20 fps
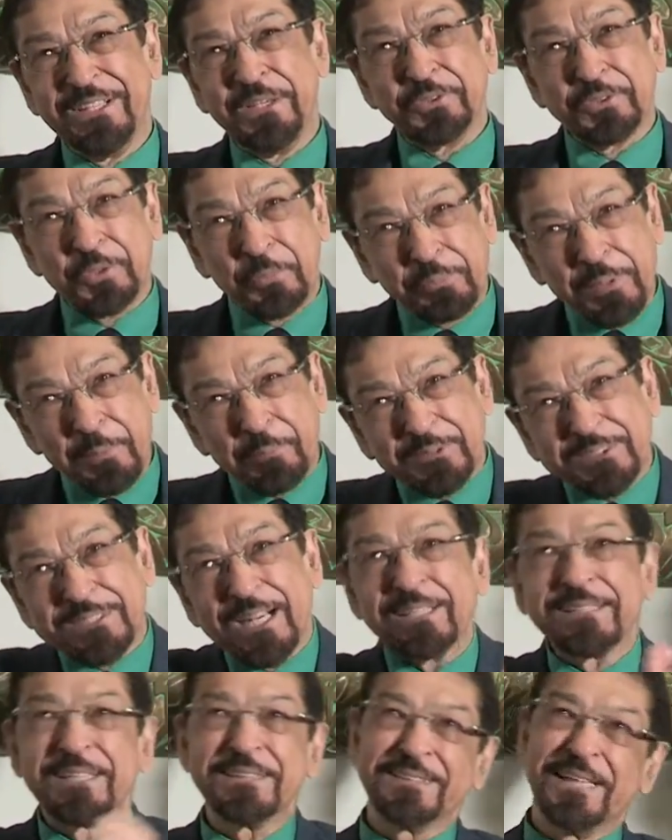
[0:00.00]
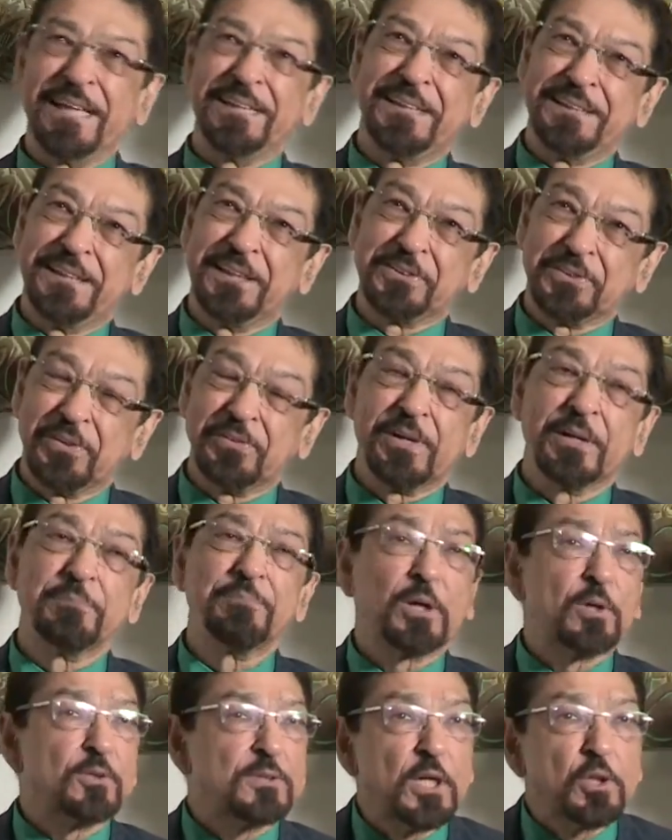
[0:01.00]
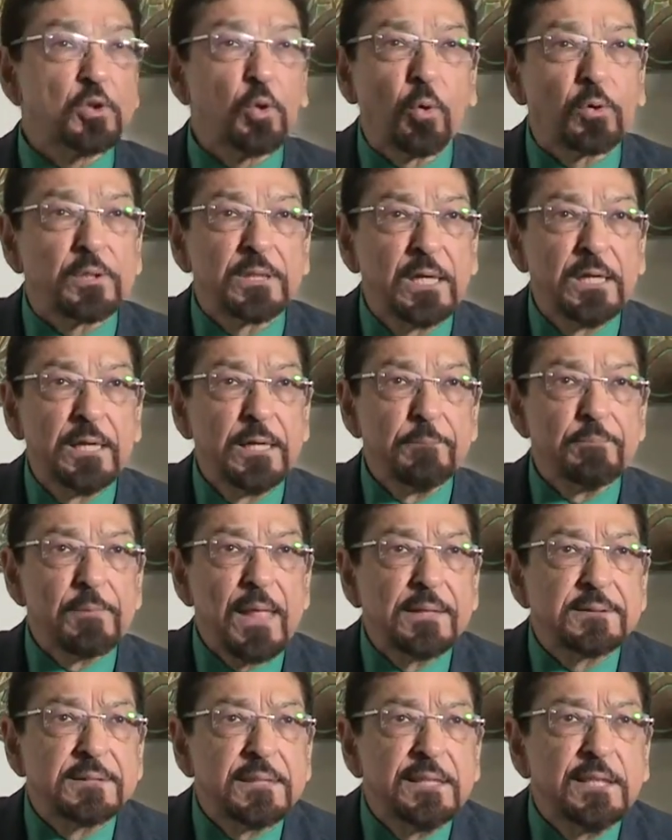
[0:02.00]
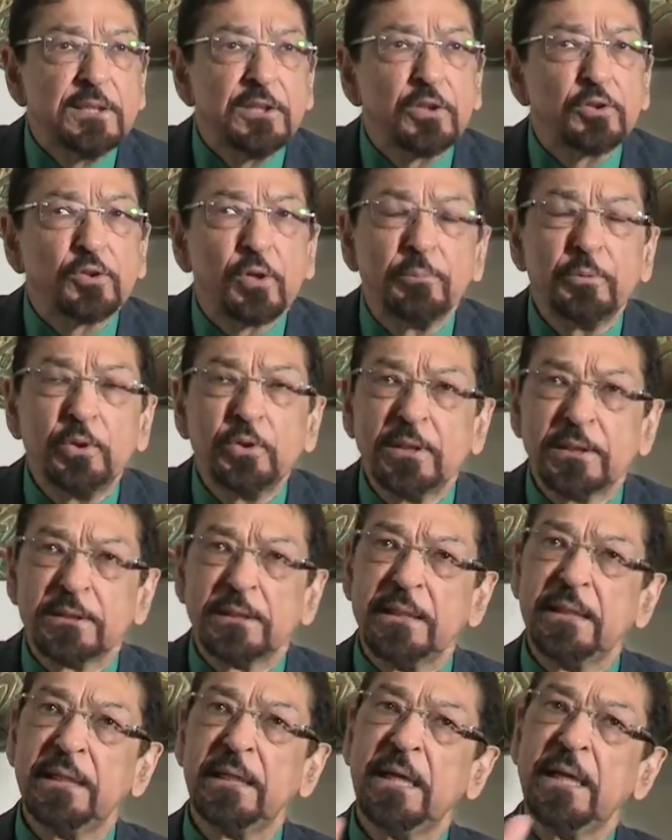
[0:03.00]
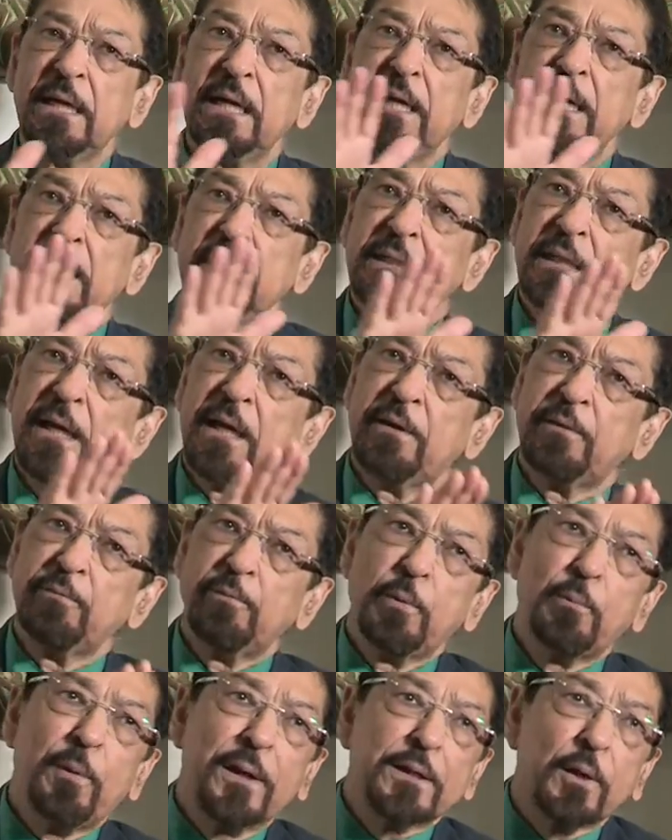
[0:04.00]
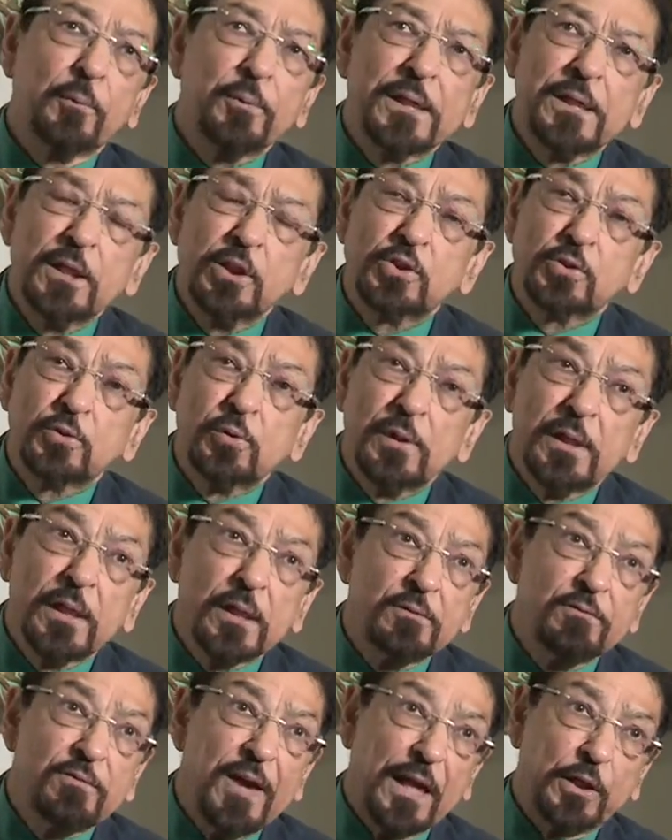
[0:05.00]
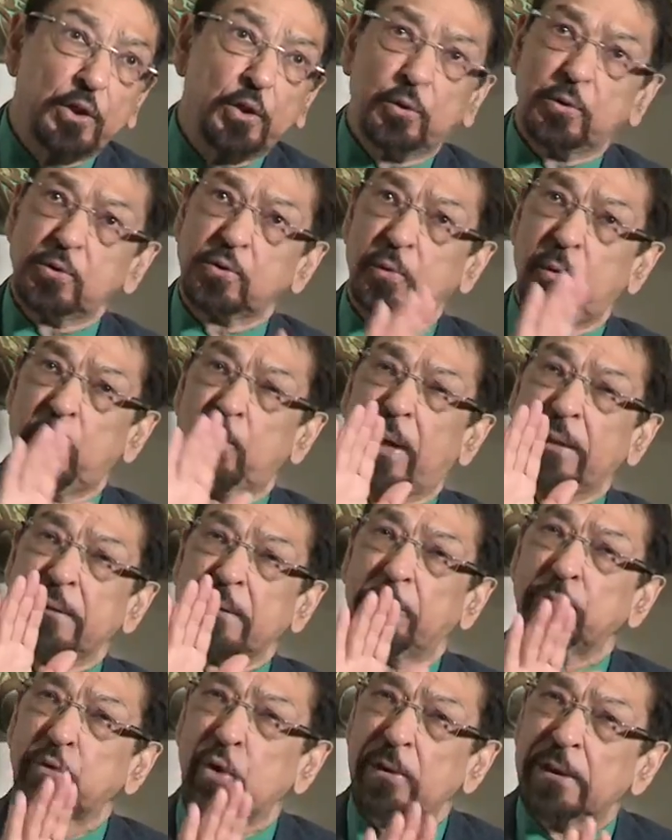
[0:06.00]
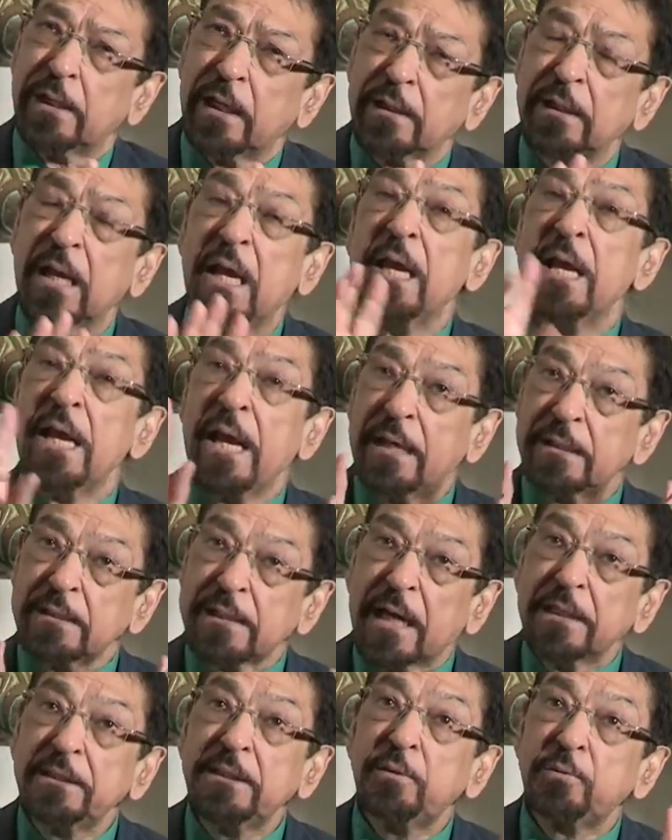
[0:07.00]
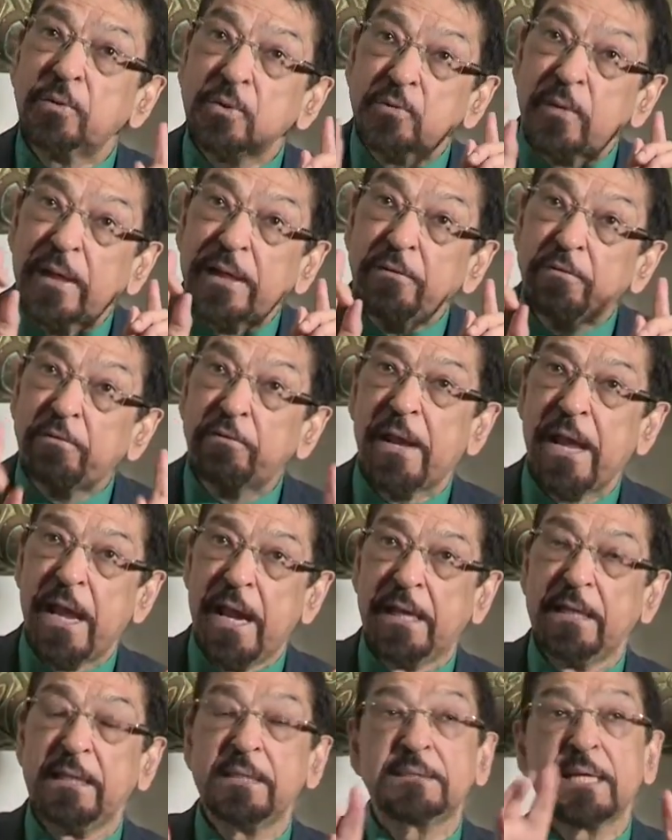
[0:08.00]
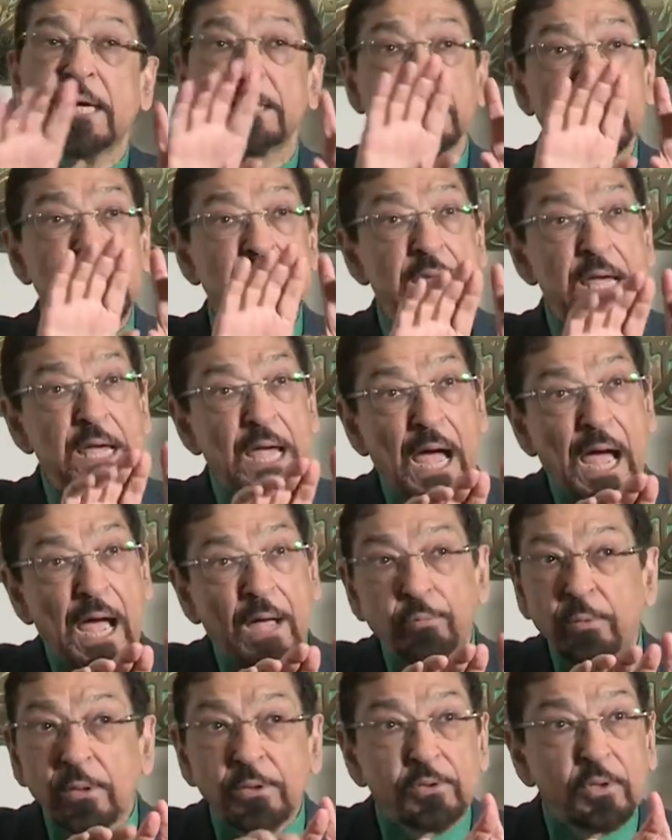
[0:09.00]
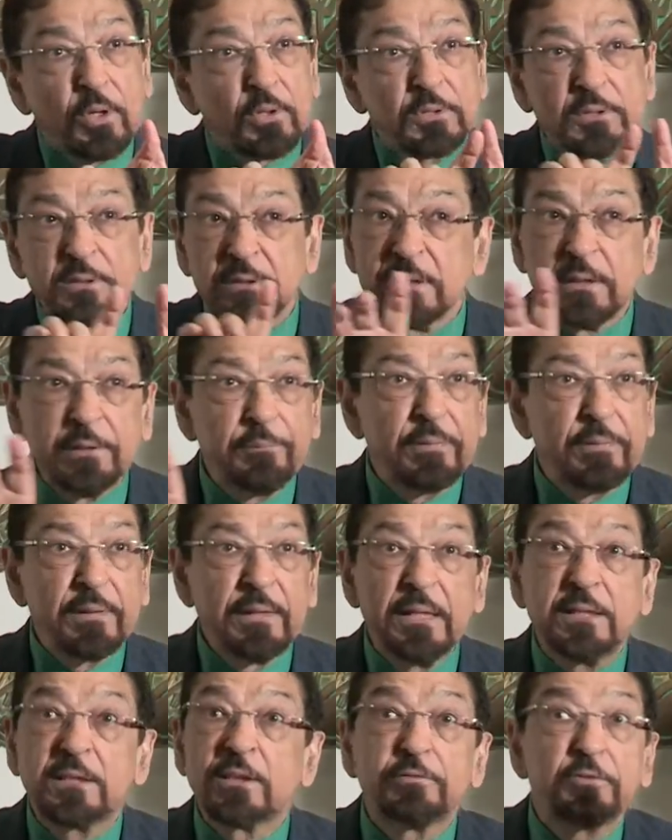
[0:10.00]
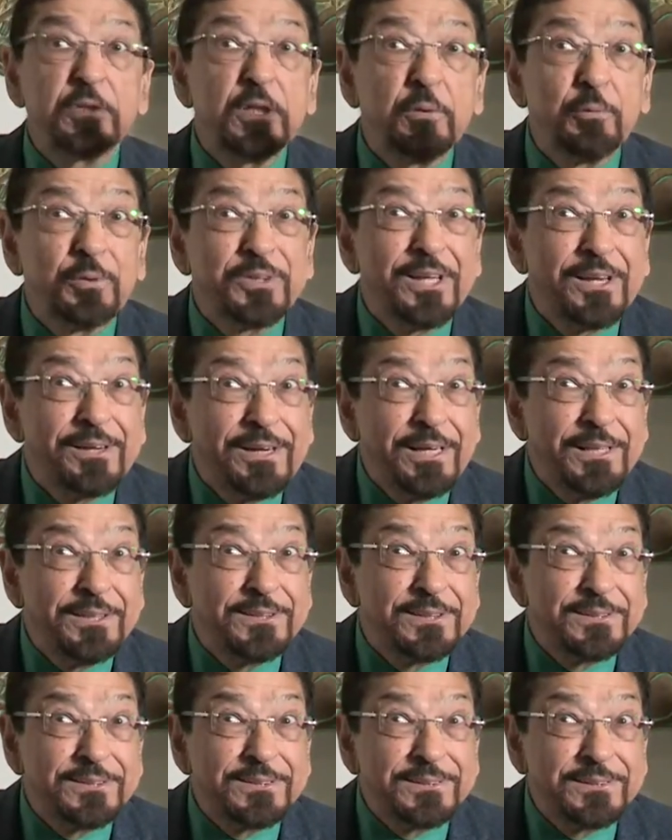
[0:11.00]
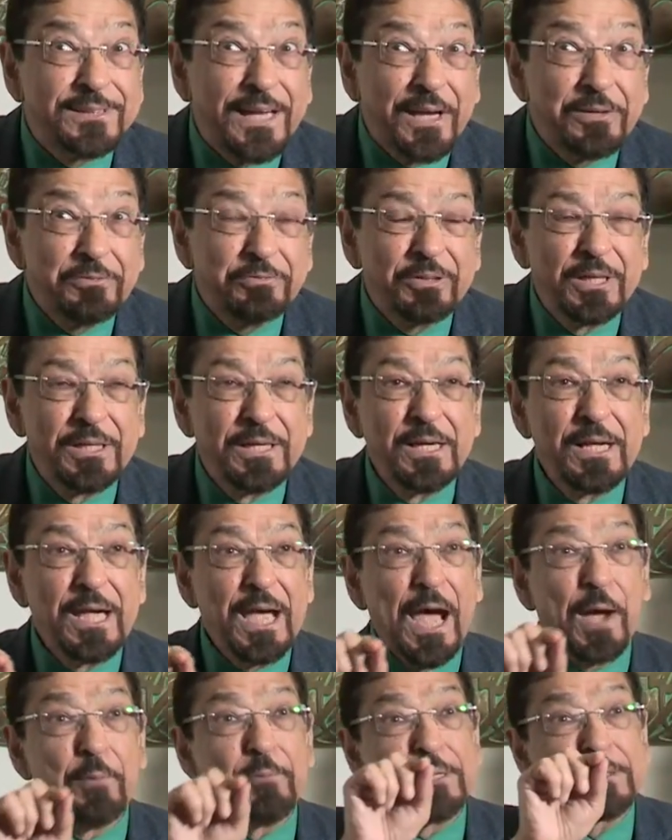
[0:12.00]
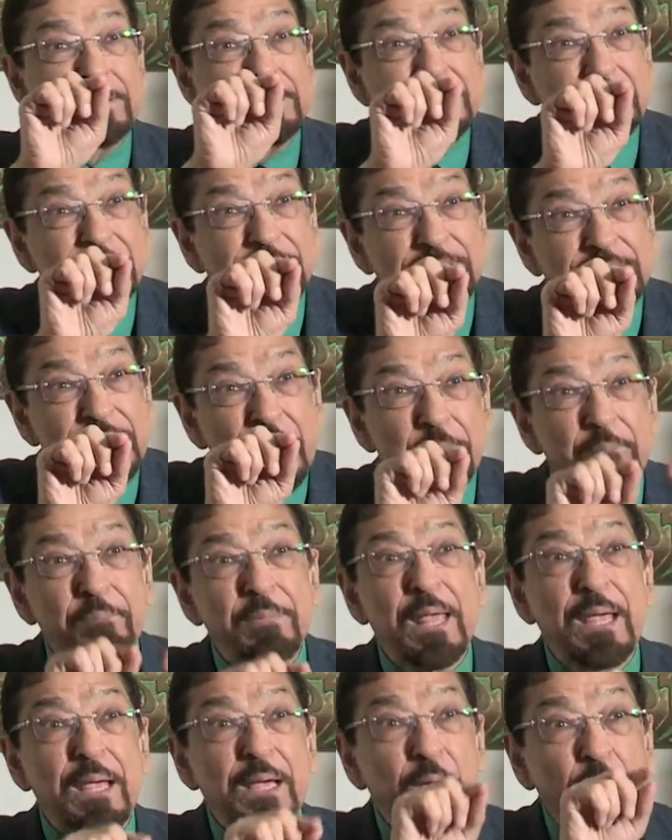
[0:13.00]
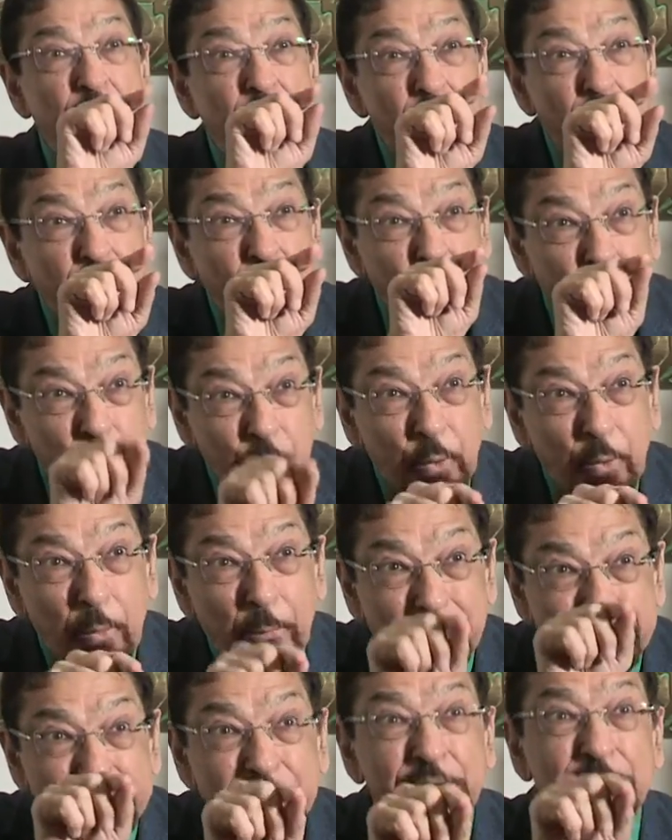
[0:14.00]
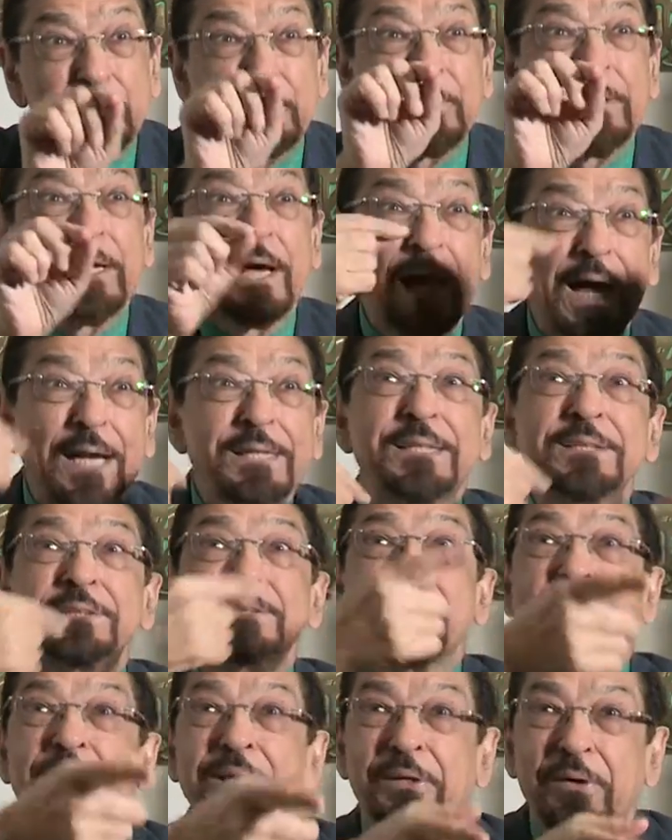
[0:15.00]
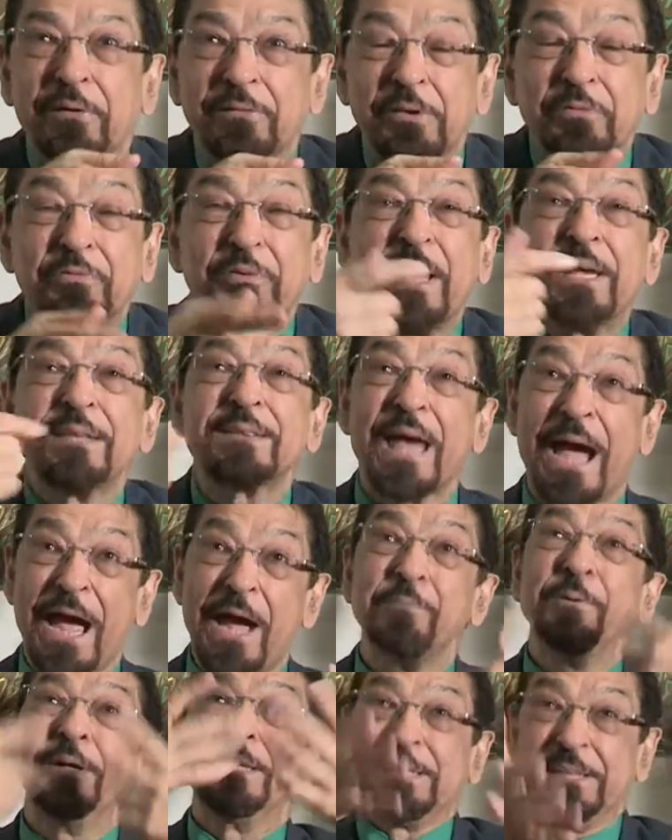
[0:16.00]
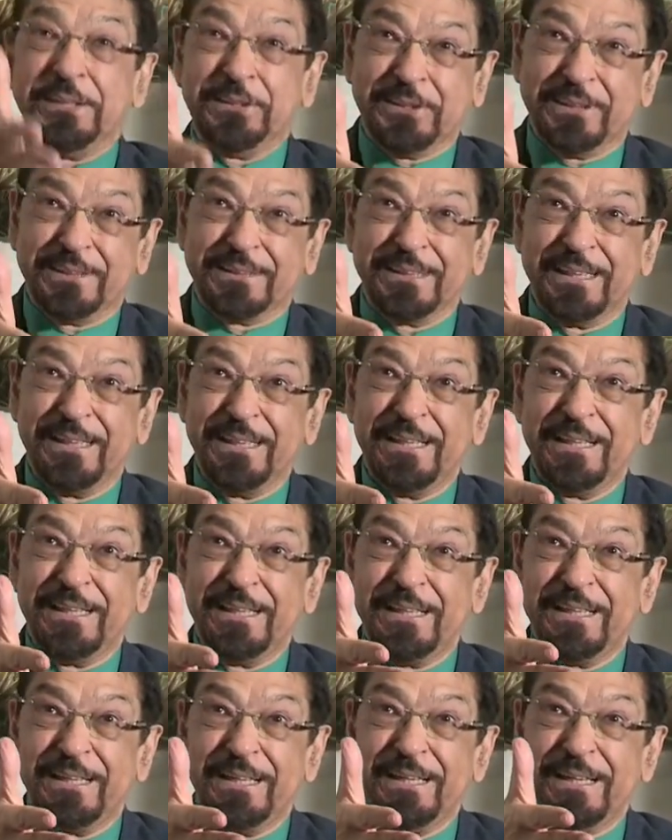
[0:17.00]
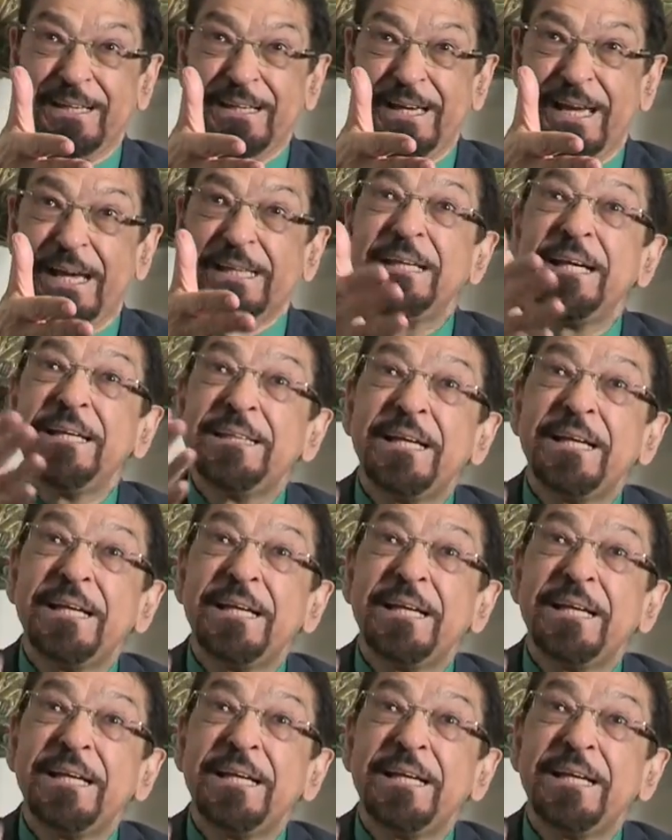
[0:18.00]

So people started sending the children because they thought, as an Indian community, here we want our kids to learn values, we want them to learn. And Gandhi was very fair. He said, I will not interfere with their religious life. I will teach them your particular understanding of the faith. I will teach it. And he